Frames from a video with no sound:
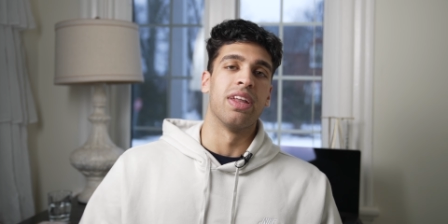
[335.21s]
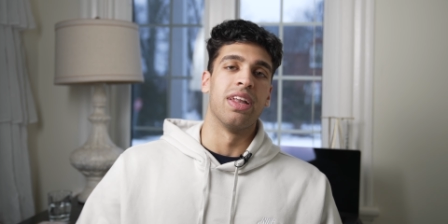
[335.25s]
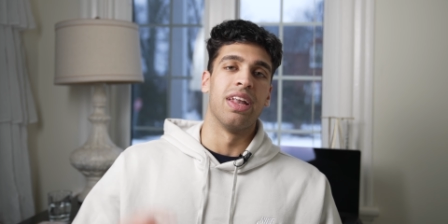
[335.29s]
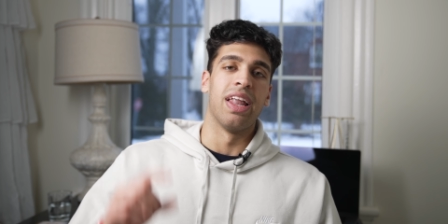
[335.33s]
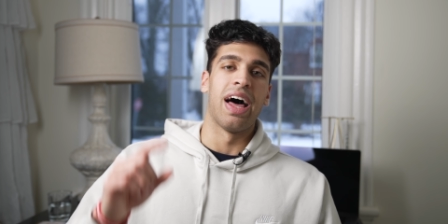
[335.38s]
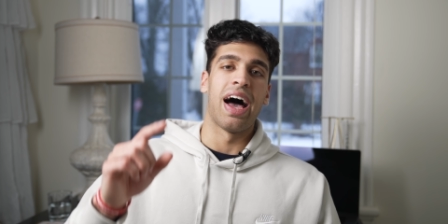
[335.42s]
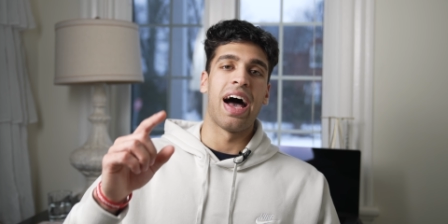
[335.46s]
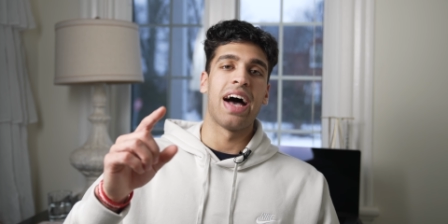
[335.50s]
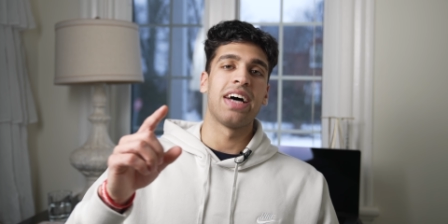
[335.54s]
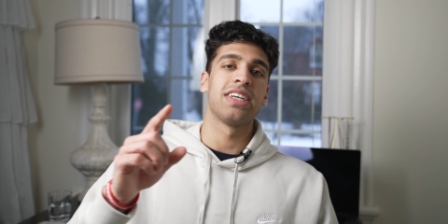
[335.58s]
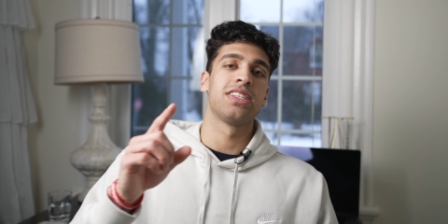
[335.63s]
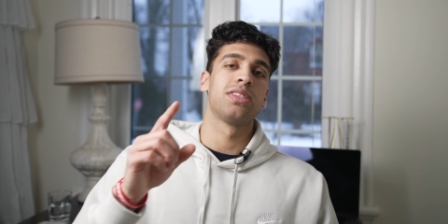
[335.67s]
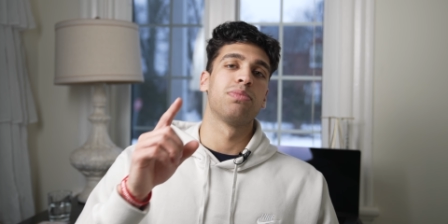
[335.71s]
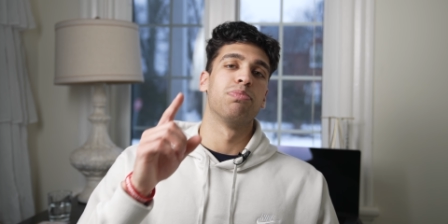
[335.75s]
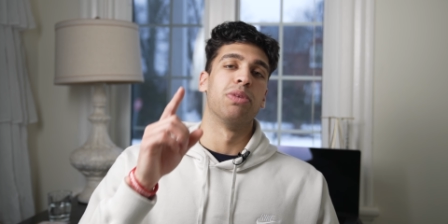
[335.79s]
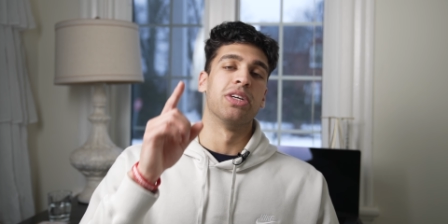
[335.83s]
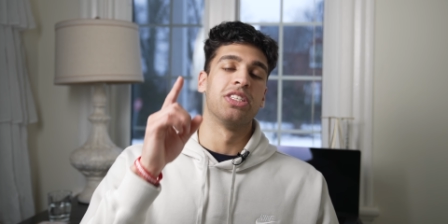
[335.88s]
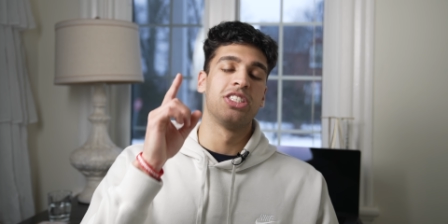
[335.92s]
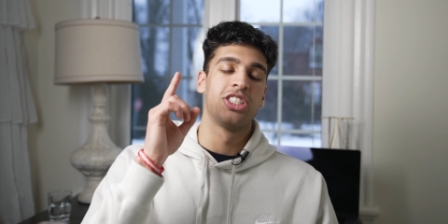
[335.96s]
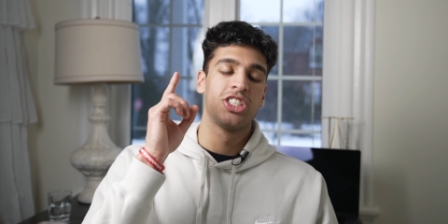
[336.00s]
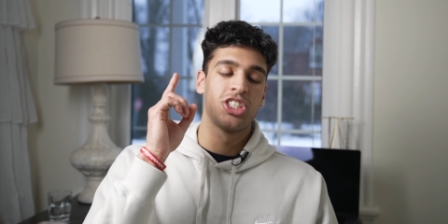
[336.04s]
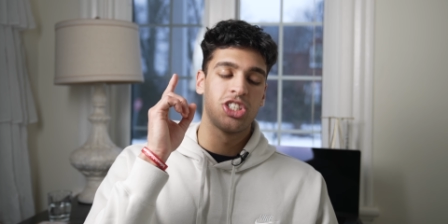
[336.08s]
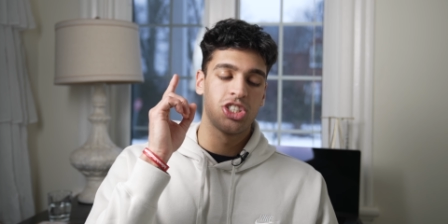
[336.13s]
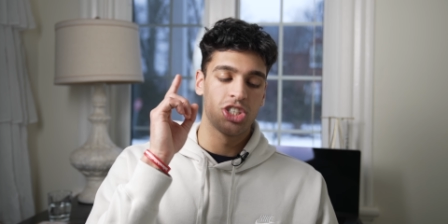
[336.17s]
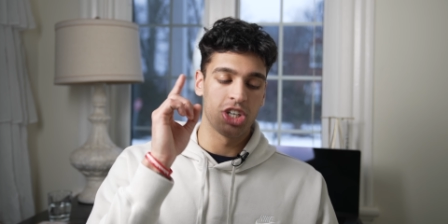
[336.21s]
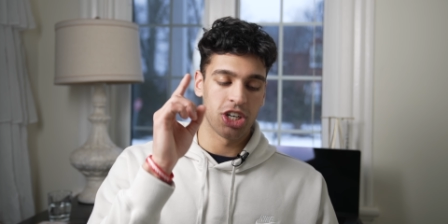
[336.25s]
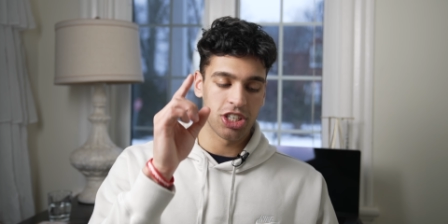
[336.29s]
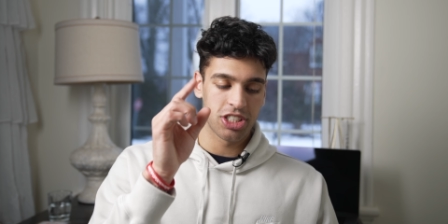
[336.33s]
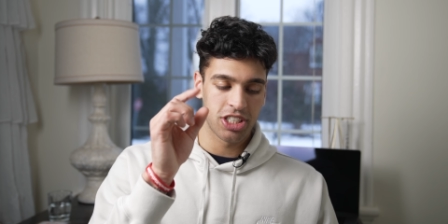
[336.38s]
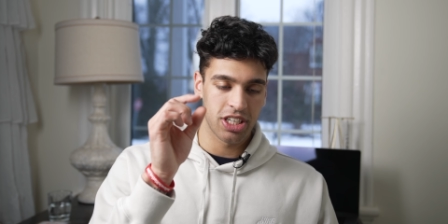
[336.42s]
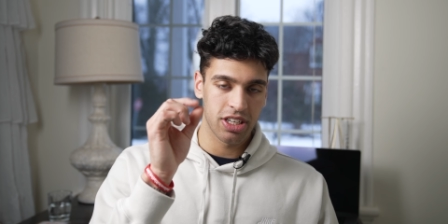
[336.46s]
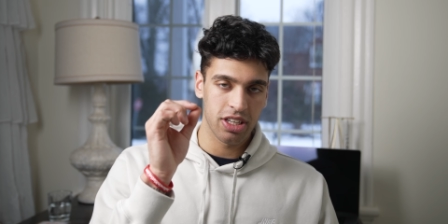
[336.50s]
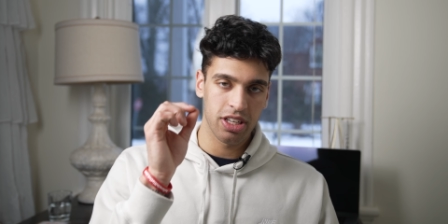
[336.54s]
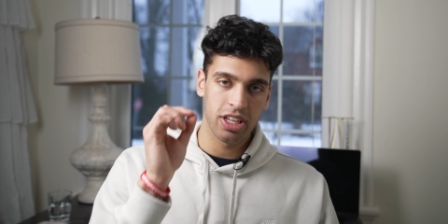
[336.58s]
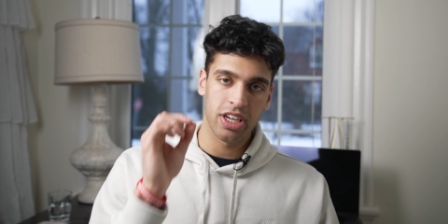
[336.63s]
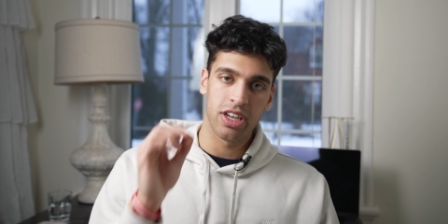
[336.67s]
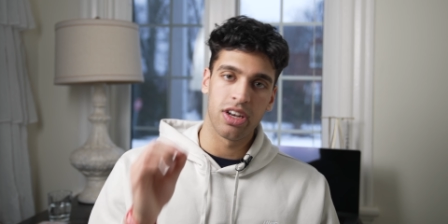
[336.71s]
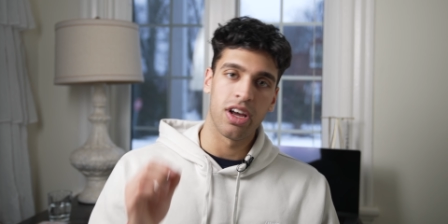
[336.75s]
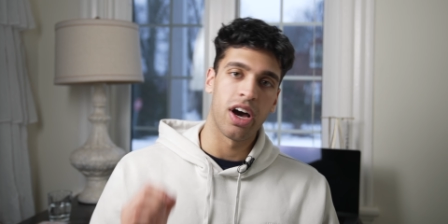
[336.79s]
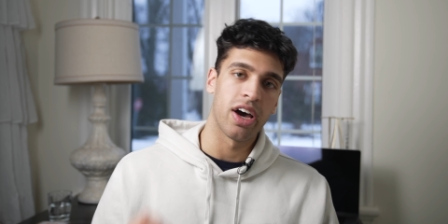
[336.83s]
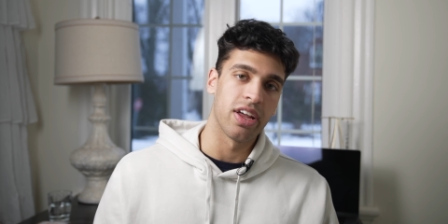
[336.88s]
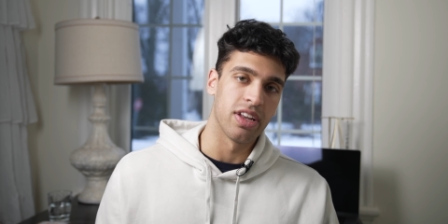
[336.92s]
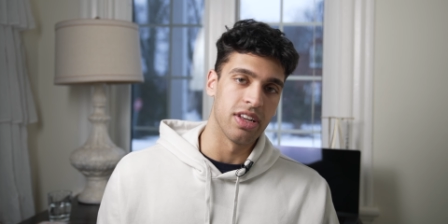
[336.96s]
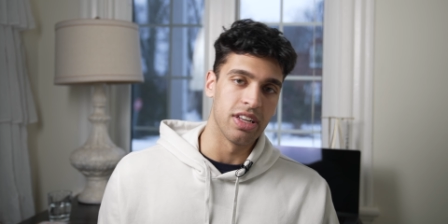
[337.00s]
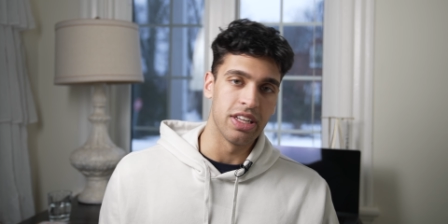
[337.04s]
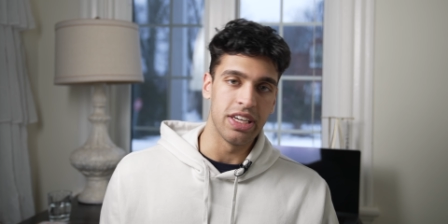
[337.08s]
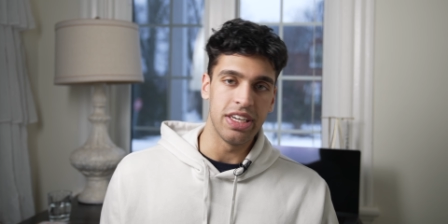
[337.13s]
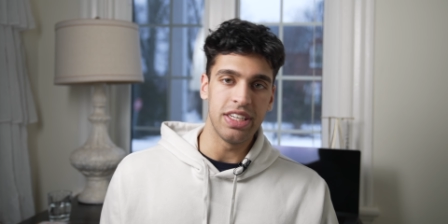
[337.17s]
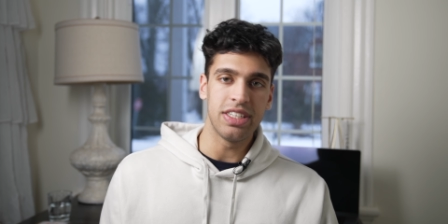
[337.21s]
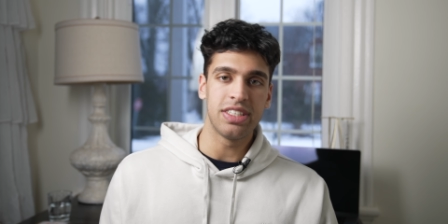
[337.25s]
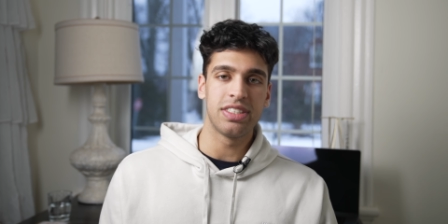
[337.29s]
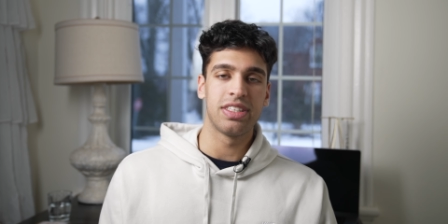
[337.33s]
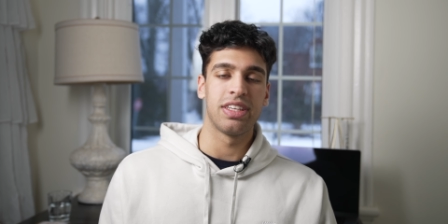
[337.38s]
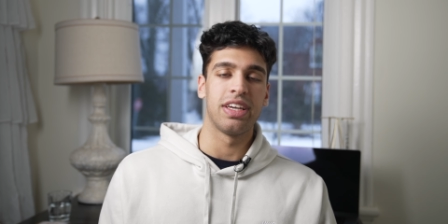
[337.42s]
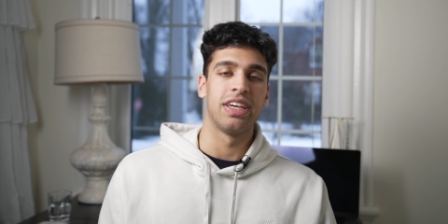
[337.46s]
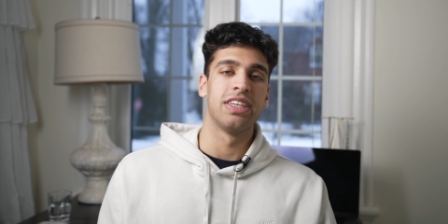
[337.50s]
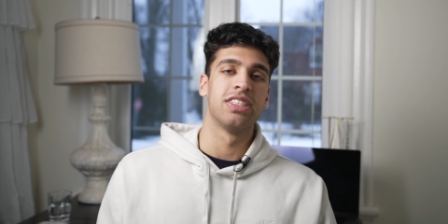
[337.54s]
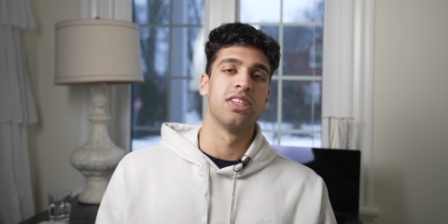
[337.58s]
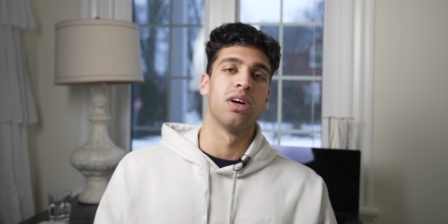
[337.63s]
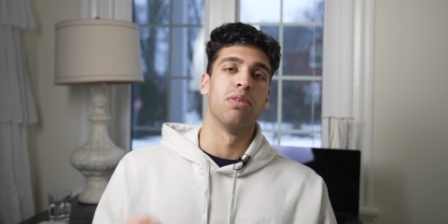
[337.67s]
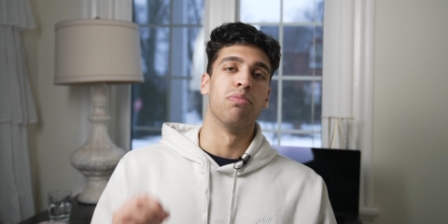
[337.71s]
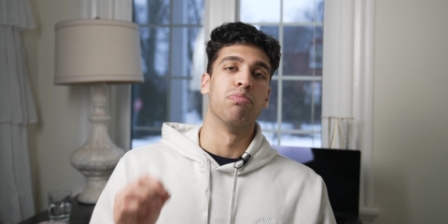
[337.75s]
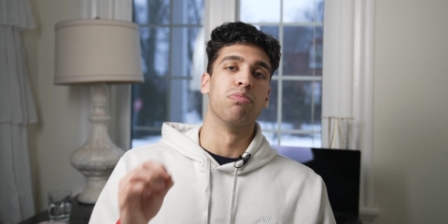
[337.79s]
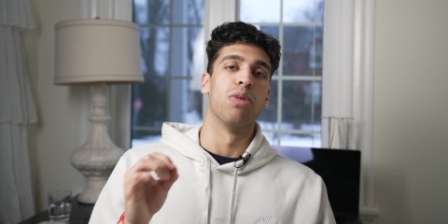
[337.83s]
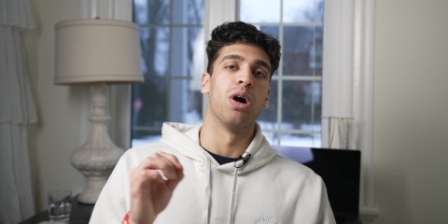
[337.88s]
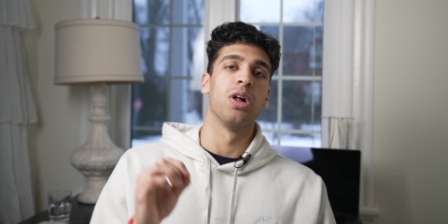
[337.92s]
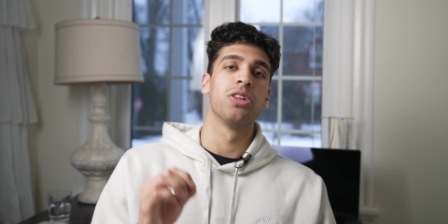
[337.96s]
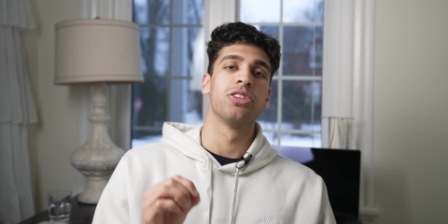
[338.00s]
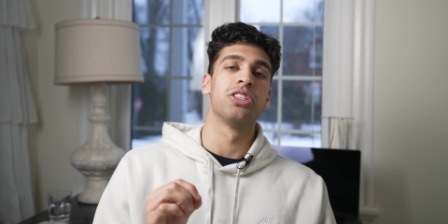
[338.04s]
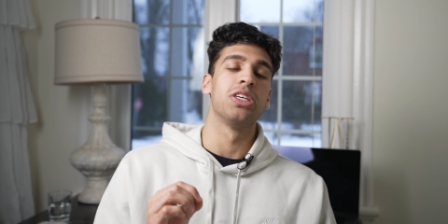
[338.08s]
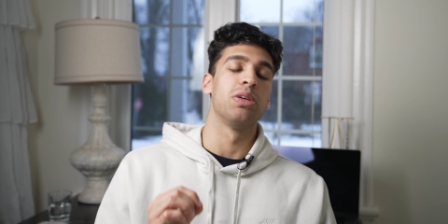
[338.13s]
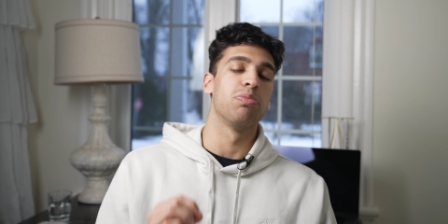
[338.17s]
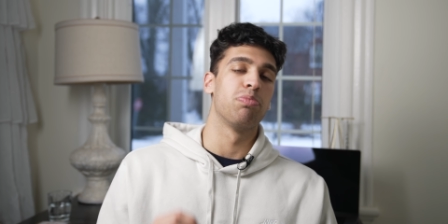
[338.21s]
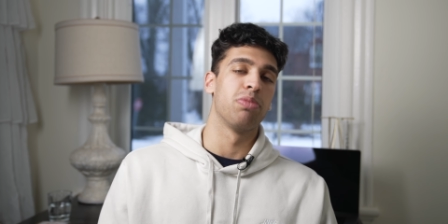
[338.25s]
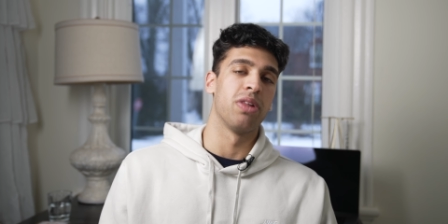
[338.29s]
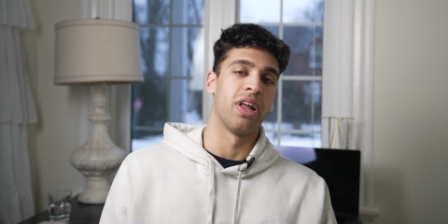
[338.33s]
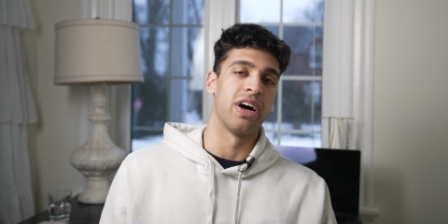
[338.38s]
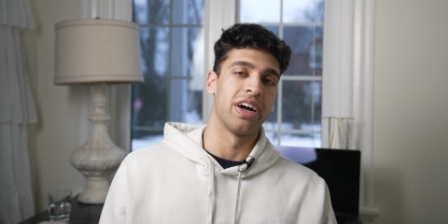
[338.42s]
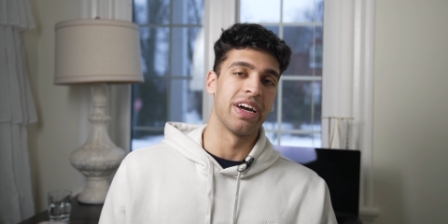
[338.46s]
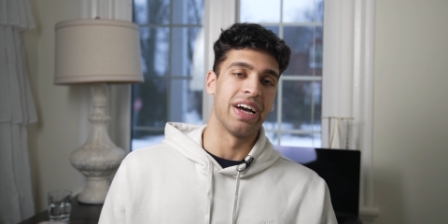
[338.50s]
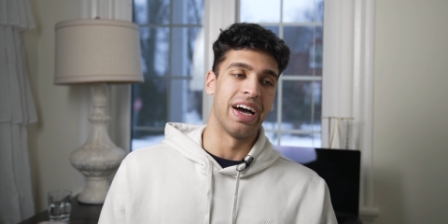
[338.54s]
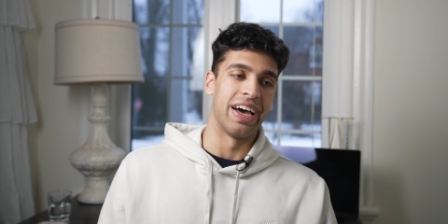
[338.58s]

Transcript: last but certainly not least is a multi-plug